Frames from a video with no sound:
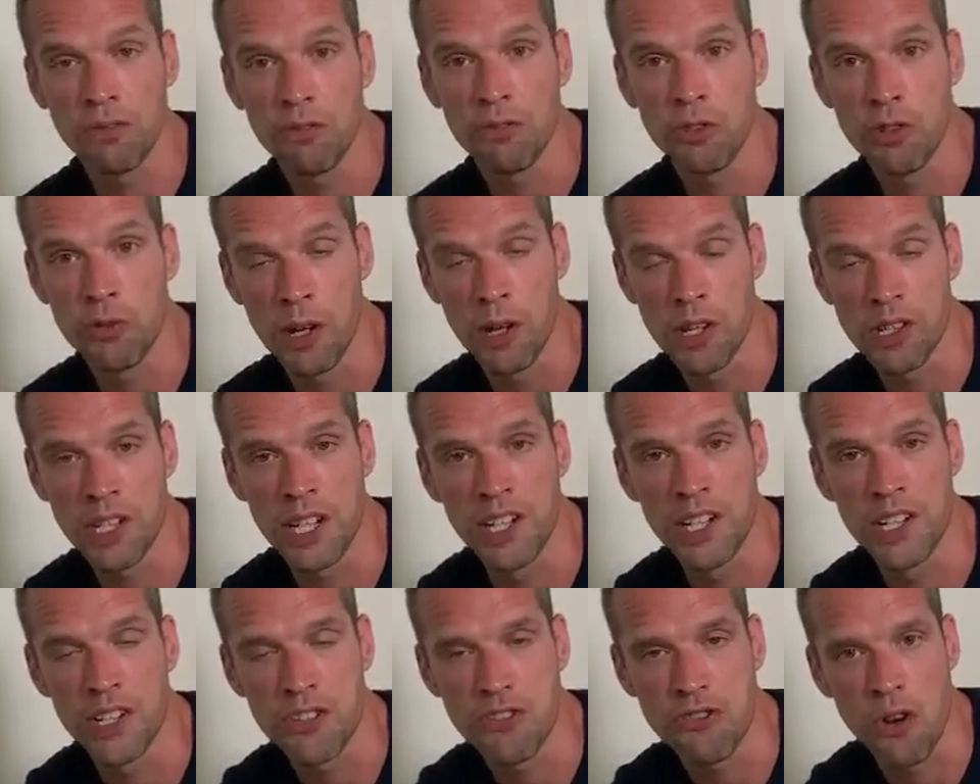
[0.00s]
almost
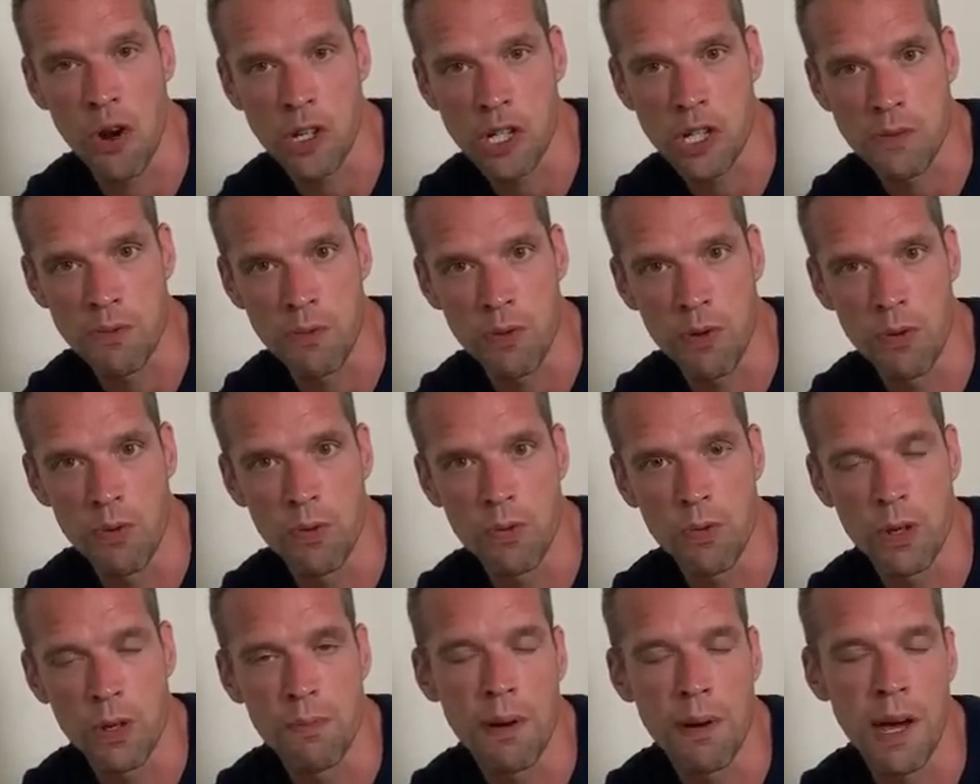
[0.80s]

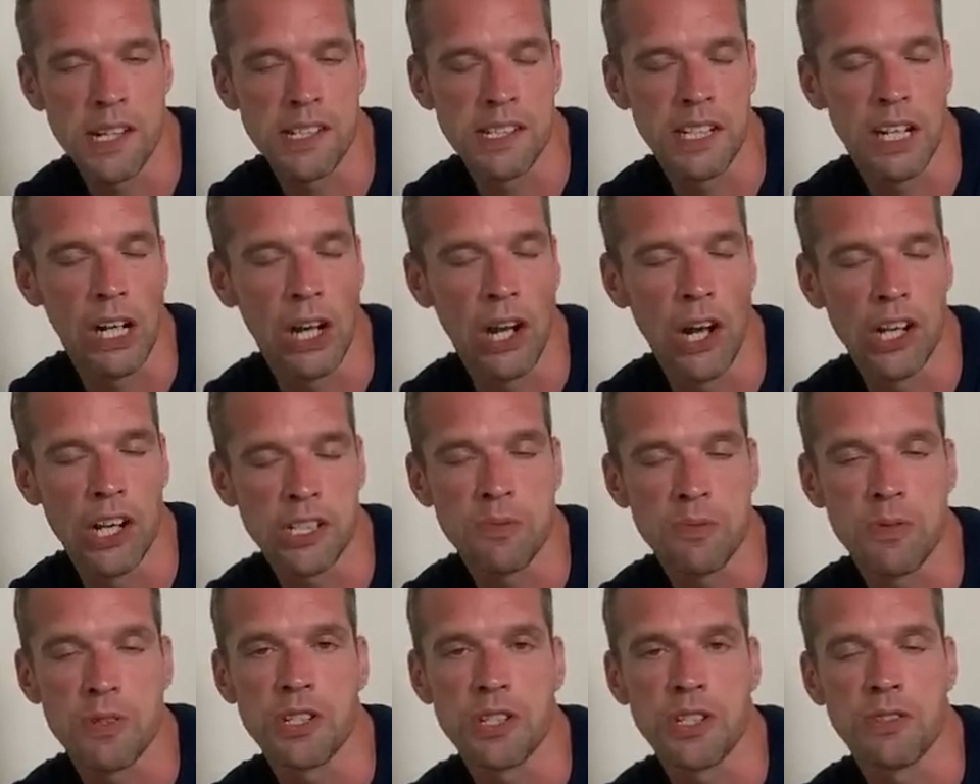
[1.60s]
indestructible compared to
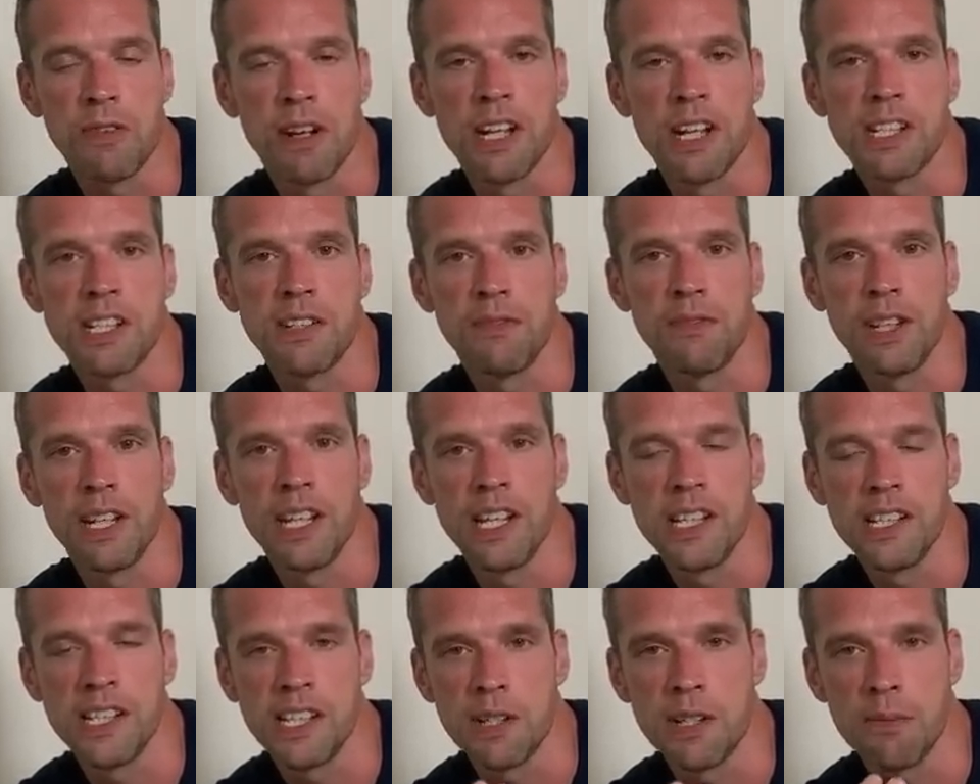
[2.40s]
glass, which is relatively
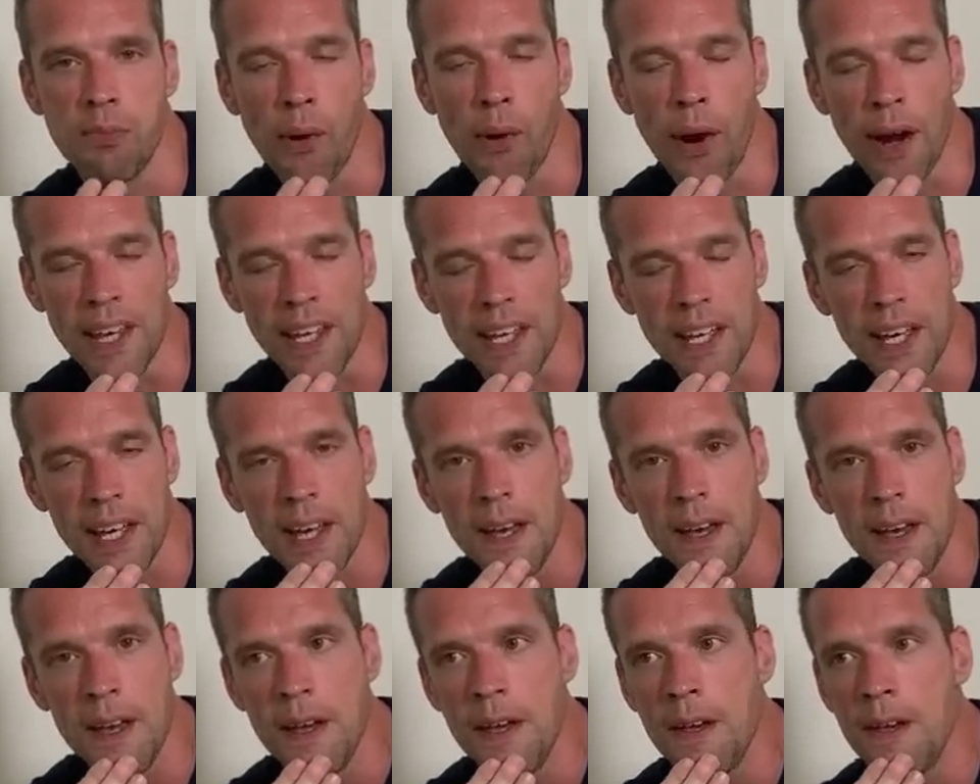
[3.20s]
easy to break.
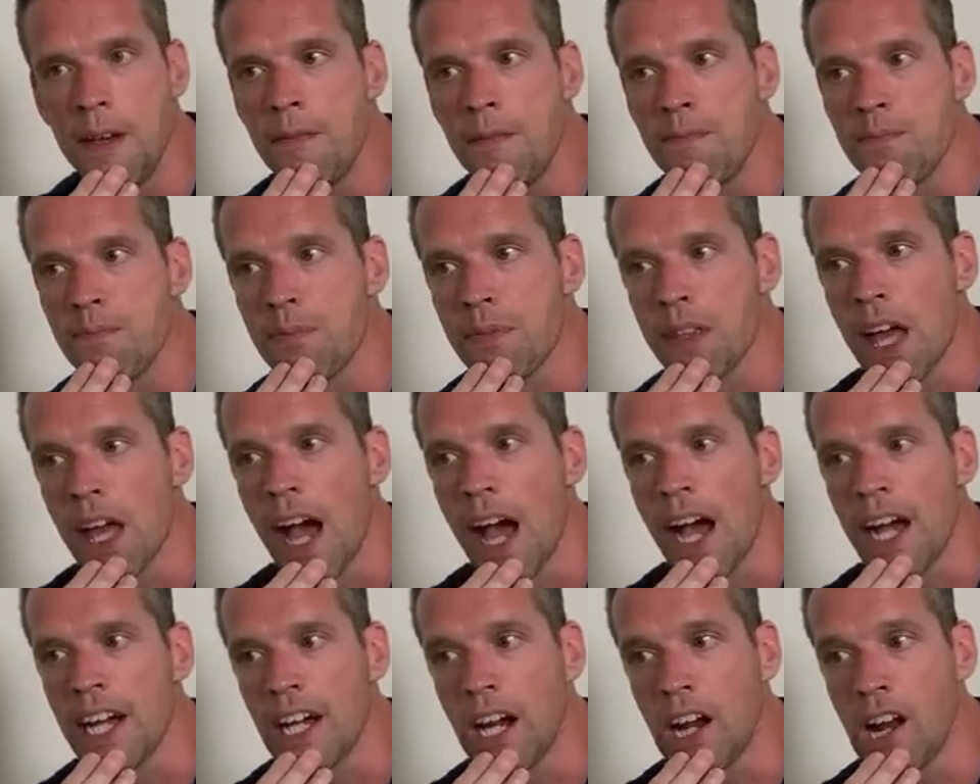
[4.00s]

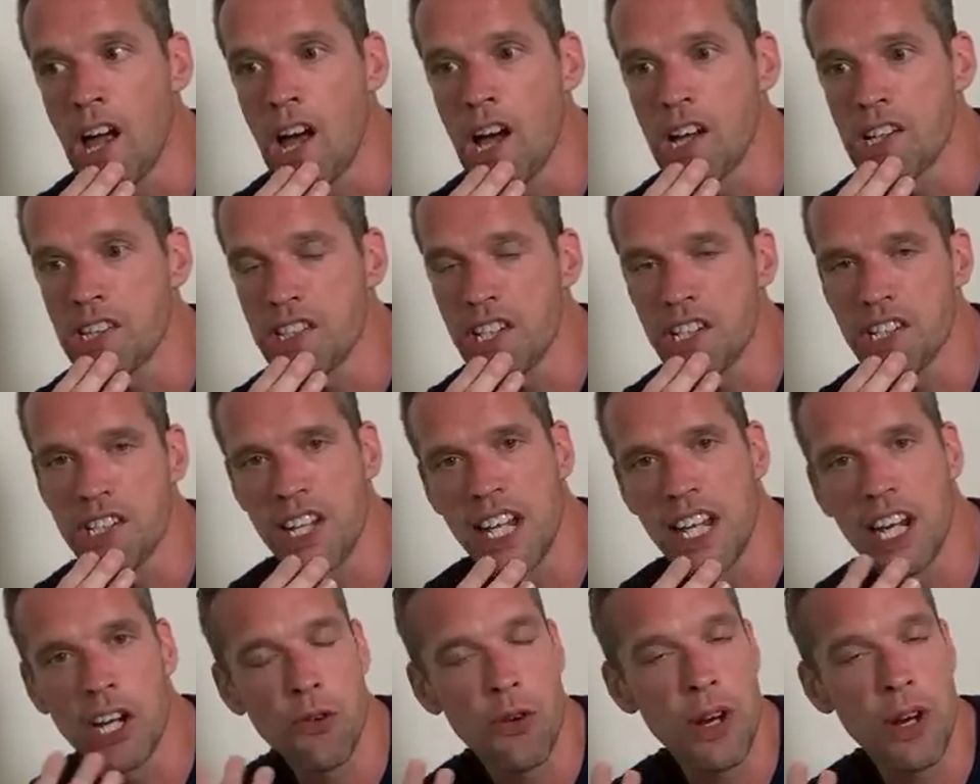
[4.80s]
And glass does need